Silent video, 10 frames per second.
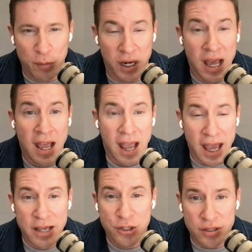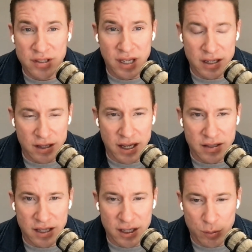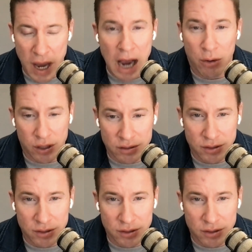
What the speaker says: But agency is power.